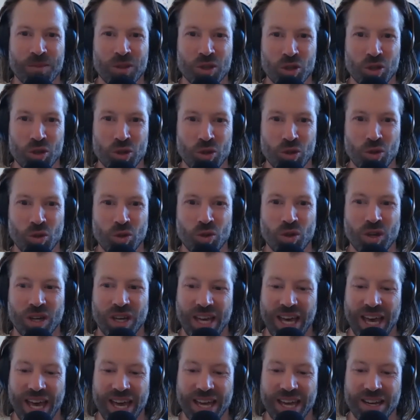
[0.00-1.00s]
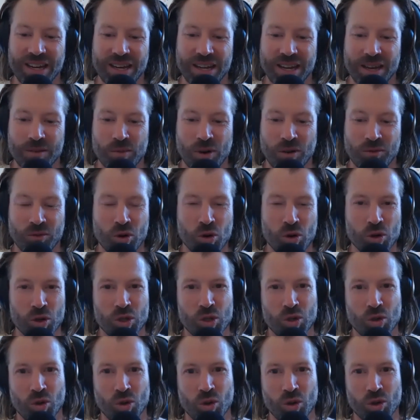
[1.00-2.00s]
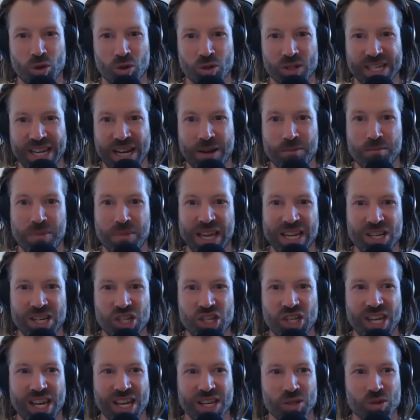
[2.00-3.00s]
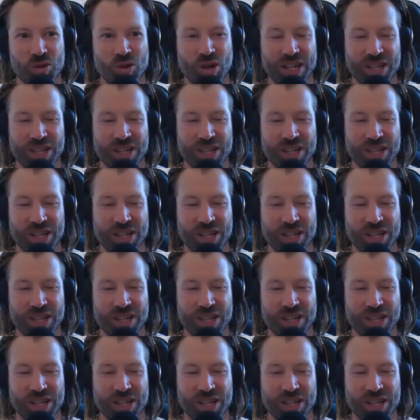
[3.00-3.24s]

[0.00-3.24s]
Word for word: you and um, of course your your son Benji as well.